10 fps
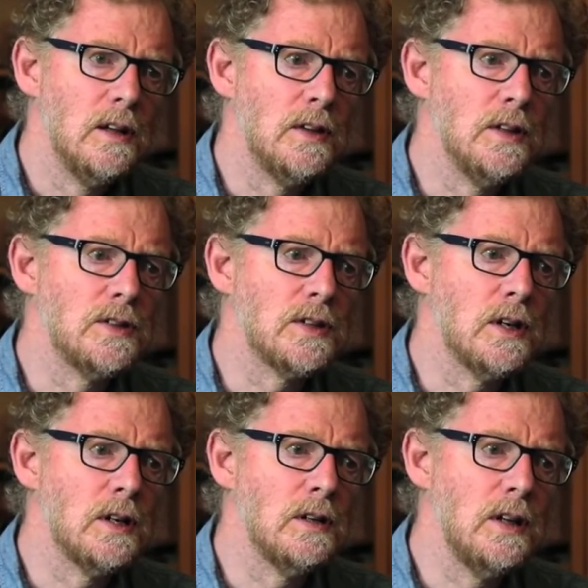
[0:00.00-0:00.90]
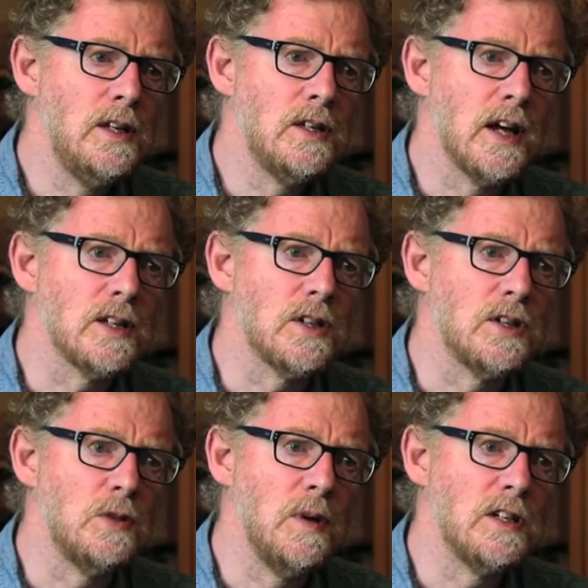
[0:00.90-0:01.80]
There's an index that
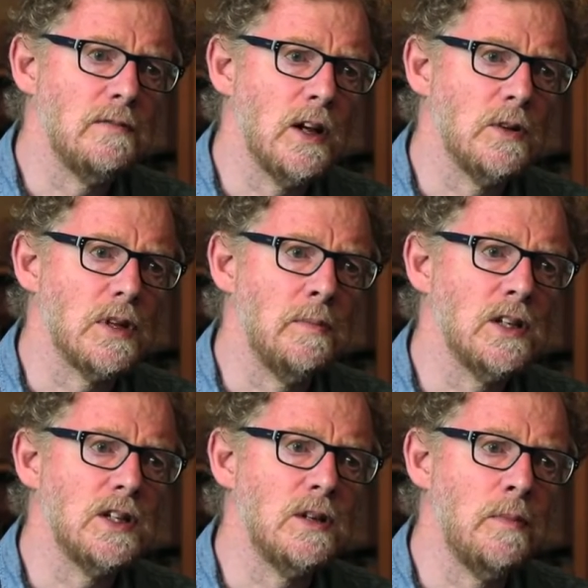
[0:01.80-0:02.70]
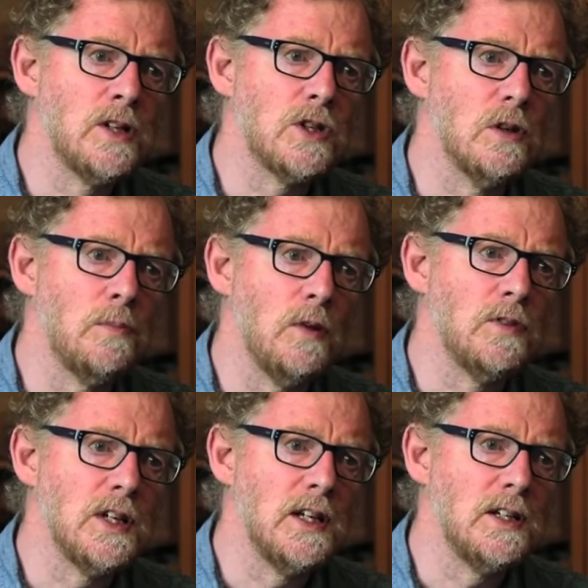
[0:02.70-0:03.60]
has been developed, the multidimensional
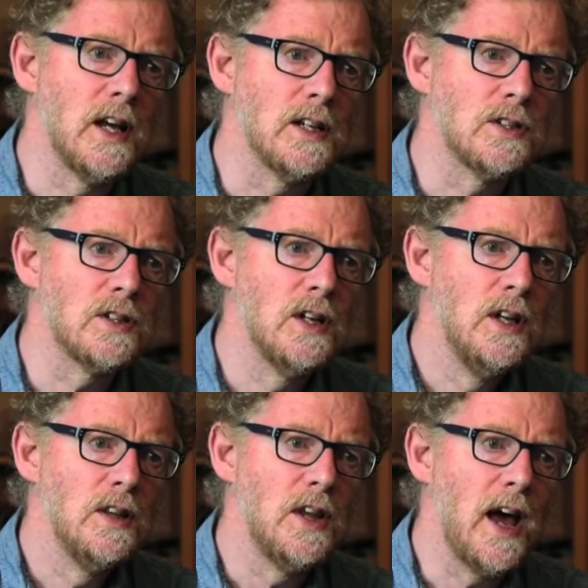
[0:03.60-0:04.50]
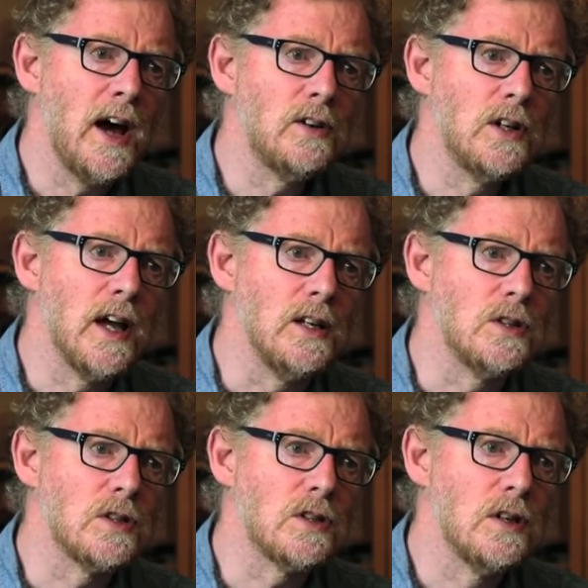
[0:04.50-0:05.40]
poverty index, that
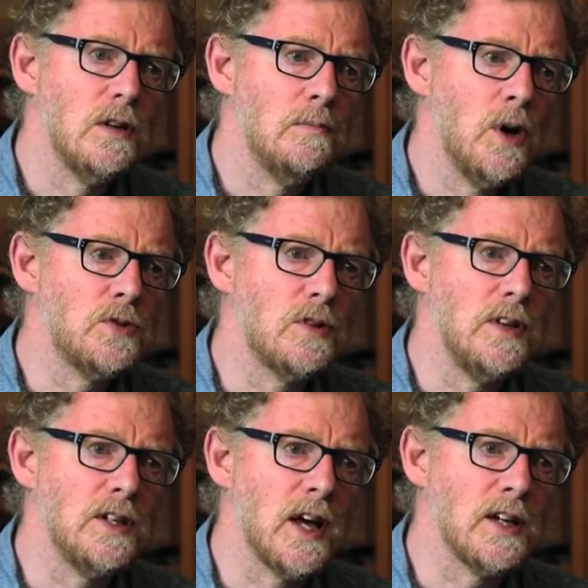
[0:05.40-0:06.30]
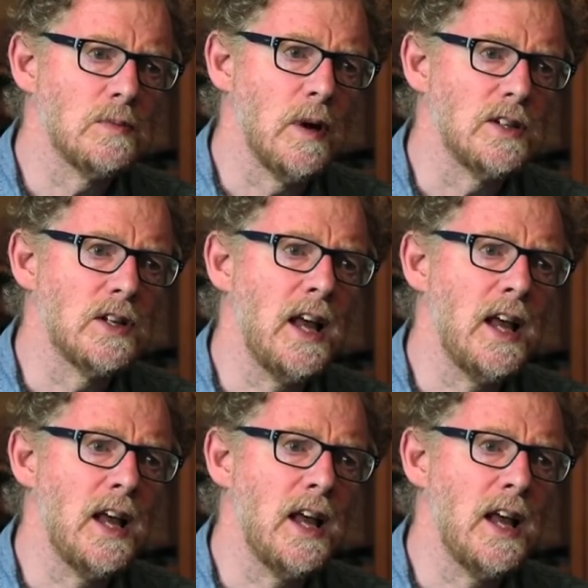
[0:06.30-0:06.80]
aggregates most of these aspects.